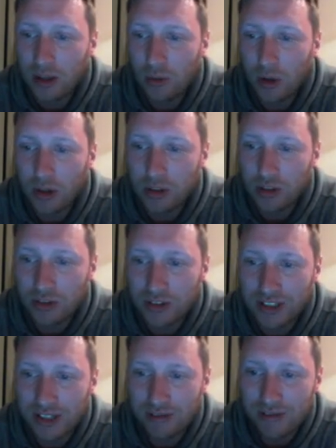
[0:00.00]

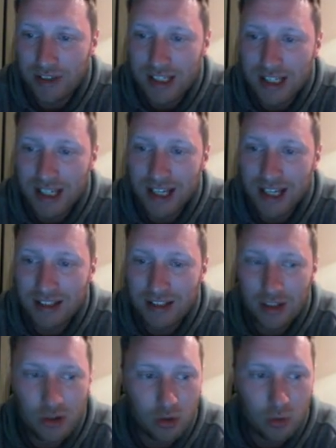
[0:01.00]
170 and
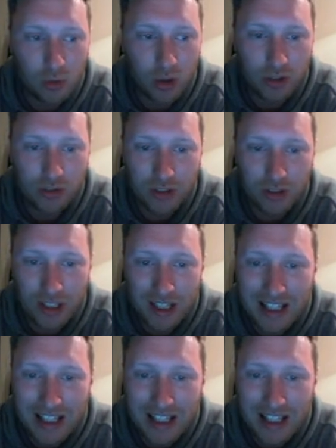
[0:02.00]
200.